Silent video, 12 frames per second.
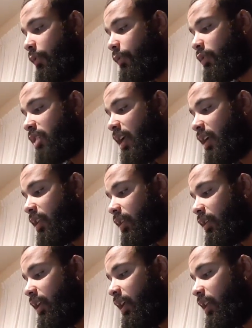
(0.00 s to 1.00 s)
Verse
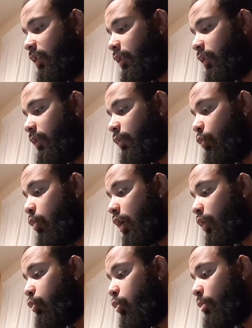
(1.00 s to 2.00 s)
8, either
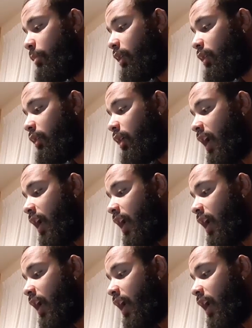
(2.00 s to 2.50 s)
what woman